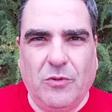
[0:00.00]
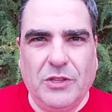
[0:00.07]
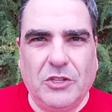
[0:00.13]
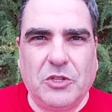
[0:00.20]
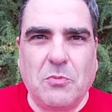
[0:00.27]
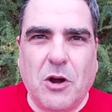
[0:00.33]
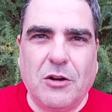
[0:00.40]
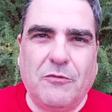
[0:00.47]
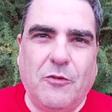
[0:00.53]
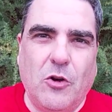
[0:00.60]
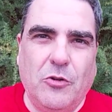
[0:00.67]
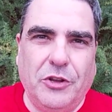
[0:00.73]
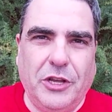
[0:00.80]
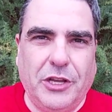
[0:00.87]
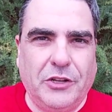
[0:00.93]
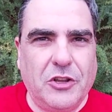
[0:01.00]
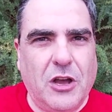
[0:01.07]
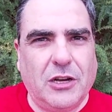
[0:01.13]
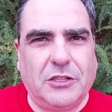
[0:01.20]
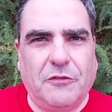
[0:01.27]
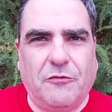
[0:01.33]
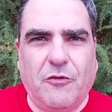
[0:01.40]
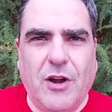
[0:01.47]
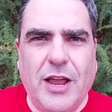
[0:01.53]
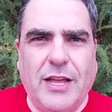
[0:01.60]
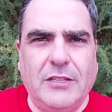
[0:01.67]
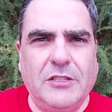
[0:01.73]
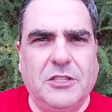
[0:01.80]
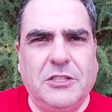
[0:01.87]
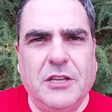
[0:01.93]
With a smartphone, you can talk to
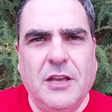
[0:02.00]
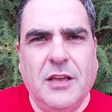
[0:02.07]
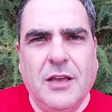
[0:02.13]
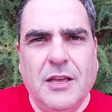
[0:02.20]
friends,